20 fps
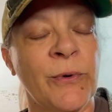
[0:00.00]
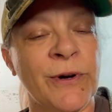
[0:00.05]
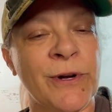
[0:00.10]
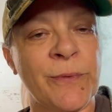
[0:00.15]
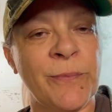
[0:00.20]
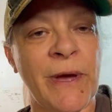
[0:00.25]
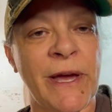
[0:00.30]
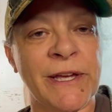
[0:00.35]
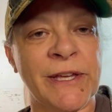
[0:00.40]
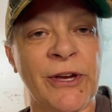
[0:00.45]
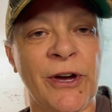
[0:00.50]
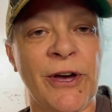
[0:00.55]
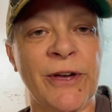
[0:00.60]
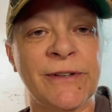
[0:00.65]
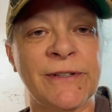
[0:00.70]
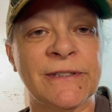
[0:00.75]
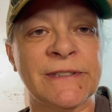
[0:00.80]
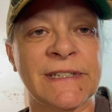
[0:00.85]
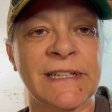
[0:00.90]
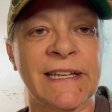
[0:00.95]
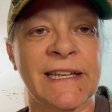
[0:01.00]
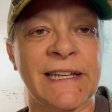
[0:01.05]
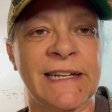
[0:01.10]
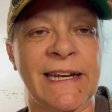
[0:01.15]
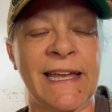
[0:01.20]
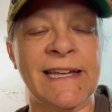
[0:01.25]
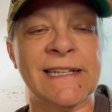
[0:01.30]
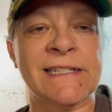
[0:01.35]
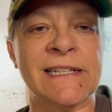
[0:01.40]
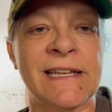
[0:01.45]
Welcome back y'all.
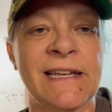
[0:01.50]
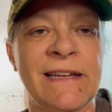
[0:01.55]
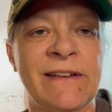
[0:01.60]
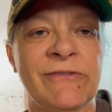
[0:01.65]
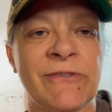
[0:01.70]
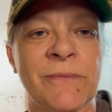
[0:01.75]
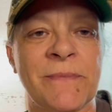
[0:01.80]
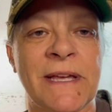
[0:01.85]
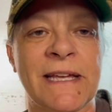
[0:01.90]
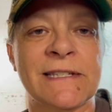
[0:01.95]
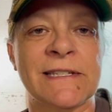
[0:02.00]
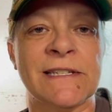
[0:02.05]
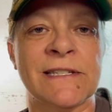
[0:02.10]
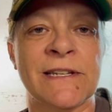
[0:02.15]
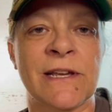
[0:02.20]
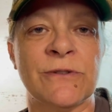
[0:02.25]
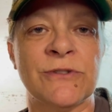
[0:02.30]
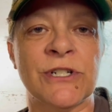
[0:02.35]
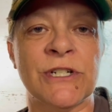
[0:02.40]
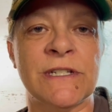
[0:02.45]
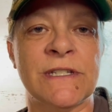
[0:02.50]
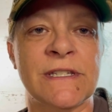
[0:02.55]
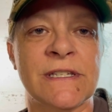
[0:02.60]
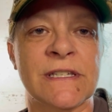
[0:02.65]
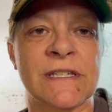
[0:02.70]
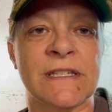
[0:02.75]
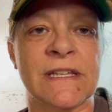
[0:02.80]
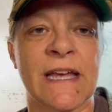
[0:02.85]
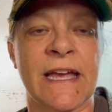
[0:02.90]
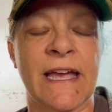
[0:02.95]
Nancy from Nancy's
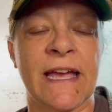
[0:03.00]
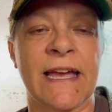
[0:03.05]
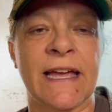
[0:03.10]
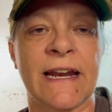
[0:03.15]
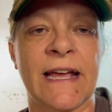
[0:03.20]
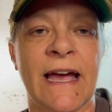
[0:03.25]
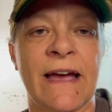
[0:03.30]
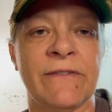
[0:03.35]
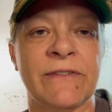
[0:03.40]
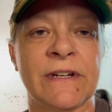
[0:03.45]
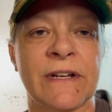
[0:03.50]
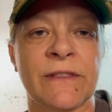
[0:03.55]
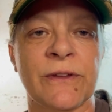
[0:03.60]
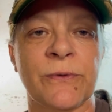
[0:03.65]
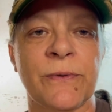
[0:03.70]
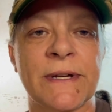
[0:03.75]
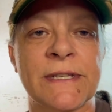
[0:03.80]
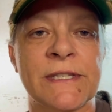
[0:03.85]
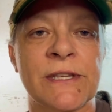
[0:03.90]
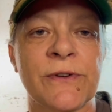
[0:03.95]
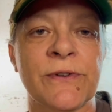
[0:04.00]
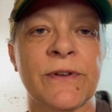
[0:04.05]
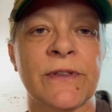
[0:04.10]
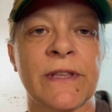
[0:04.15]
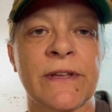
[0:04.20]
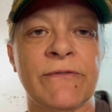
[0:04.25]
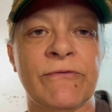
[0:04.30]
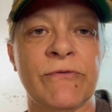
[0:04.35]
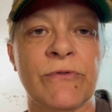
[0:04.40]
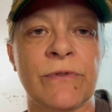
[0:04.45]
Notions and I have another What Sold
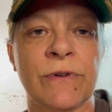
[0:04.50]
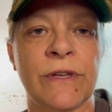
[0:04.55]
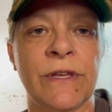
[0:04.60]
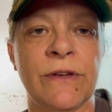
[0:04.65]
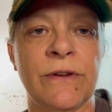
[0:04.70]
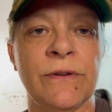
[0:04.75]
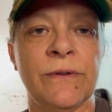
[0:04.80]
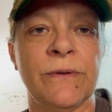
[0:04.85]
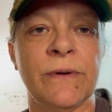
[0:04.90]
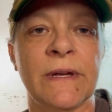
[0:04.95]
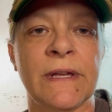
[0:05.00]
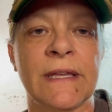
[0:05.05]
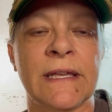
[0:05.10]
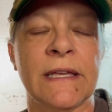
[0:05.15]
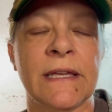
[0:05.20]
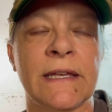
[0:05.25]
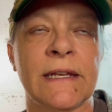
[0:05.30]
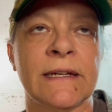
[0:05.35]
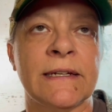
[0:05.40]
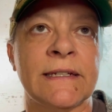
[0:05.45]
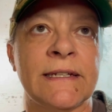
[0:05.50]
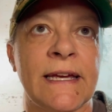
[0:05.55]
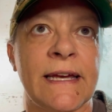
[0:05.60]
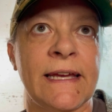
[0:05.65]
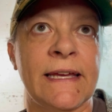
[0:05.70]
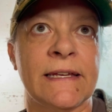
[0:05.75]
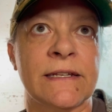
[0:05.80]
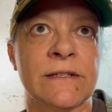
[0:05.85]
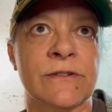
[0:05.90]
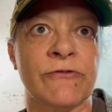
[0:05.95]
clip for you.
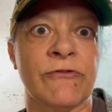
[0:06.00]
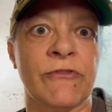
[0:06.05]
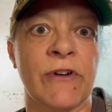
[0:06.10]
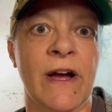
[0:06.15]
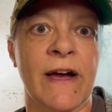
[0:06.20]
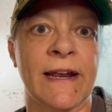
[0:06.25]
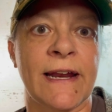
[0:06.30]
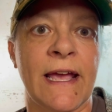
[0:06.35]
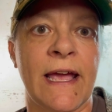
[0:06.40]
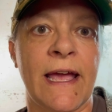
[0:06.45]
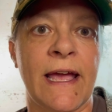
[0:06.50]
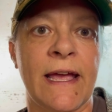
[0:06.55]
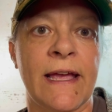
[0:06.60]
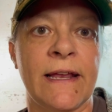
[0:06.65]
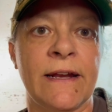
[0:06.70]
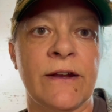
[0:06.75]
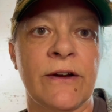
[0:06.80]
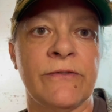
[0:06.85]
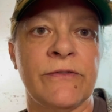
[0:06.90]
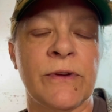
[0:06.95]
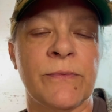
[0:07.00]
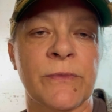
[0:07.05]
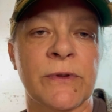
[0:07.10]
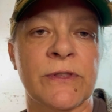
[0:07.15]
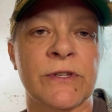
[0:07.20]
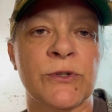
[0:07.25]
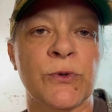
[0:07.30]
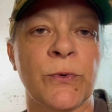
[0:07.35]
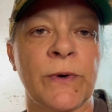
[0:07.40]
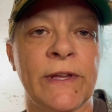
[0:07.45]
Today is Friday, November
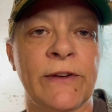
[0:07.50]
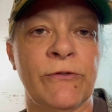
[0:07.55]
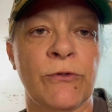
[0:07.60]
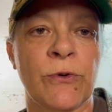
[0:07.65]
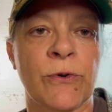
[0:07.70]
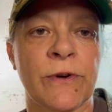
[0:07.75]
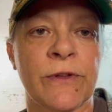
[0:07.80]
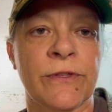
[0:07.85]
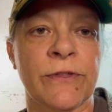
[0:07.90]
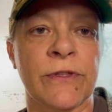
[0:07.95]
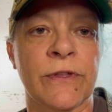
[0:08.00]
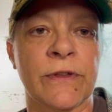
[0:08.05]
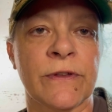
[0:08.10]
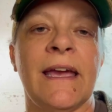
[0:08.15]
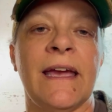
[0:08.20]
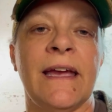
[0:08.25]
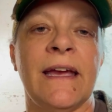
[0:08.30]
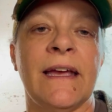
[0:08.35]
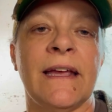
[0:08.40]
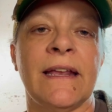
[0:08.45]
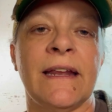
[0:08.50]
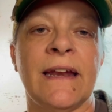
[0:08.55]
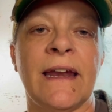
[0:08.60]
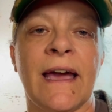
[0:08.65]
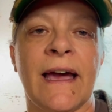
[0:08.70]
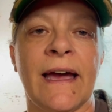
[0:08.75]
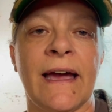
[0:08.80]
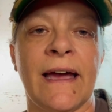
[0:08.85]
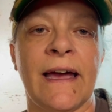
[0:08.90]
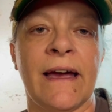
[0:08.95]
the 24th, and
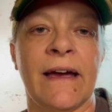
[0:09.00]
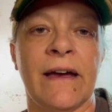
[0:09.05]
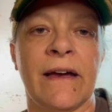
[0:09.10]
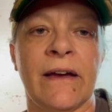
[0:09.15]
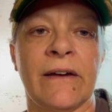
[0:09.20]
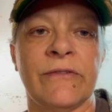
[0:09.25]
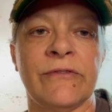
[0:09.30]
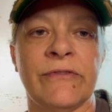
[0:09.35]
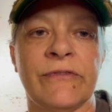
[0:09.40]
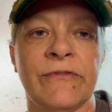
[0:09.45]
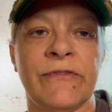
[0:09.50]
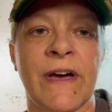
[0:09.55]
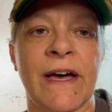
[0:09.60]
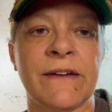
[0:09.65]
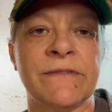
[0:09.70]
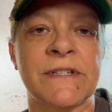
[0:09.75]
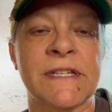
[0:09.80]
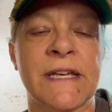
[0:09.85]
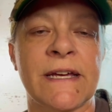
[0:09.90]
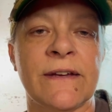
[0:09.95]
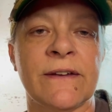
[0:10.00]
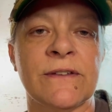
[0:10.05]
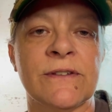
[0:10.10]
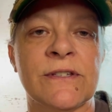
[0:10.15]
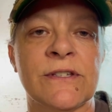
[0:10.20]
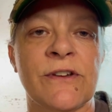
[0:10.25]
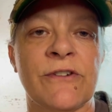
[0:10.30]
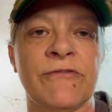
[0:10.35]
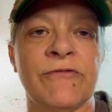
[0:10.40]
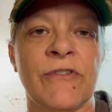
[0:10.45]
I have five sales
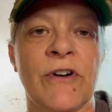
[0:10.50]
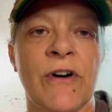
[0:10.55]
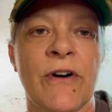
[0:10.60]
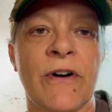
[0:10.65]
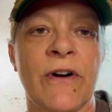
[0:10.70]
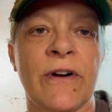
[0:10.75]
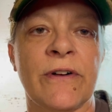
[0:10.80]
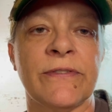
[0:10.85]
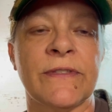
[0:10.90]
so far.